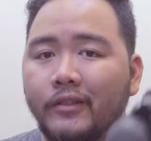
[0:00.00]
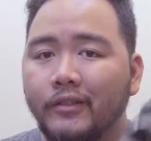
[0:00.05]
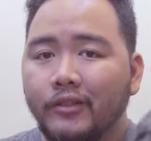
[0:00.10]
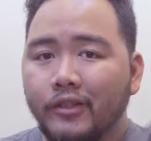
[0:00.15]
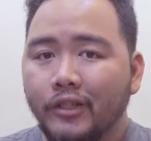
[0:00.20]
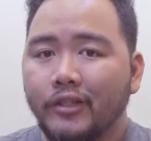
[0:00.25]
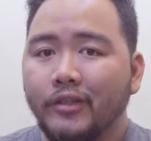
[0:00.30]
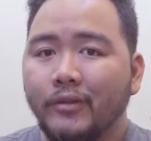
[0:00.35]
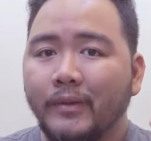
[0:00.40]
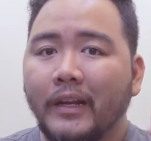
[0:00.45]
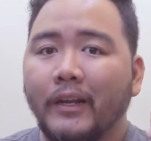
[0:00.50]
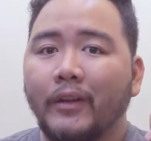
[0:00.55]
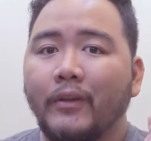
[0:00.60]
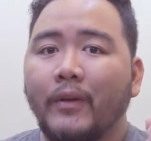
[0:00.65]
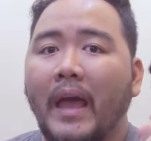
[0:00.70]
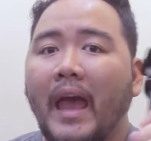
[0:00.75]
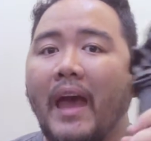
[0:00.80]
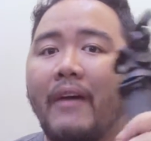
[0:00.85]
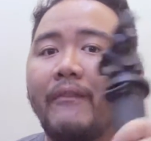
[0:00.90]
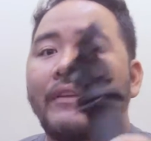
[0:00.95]
just so that
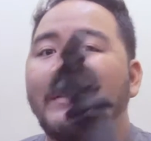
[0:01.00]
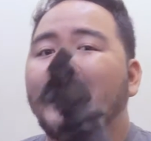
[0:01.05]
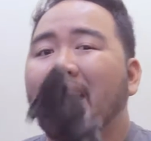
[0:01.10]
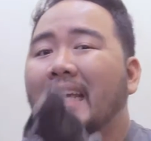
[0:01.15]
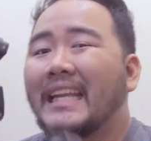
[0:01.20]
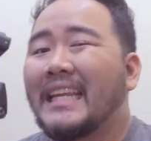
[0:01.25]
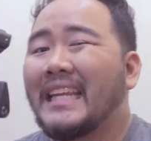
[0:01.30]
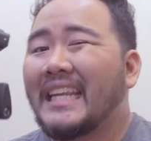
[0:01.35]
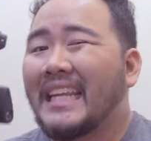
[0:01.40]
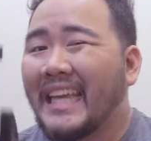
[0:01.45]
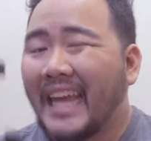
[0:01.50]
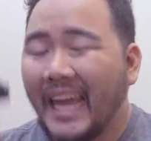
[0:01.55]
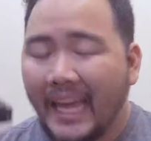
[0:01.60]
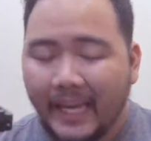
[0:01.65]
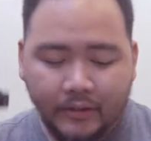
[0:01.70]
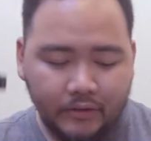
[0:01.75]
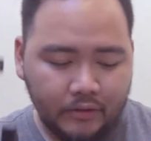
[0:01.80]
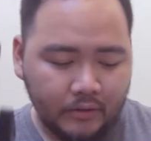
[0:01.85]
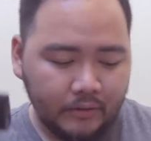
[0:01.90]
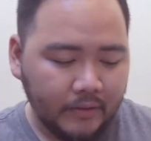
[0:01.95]
you have it in
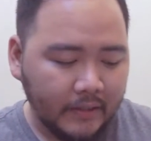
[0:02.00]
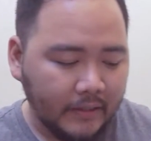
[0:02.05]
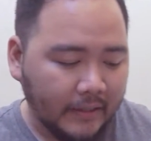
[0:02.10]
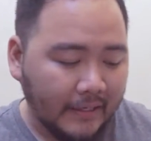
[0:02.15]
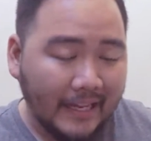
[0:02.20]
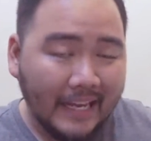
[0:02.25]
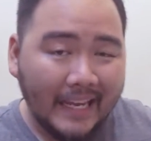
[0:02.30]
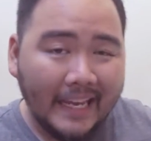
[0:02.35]
case you need it.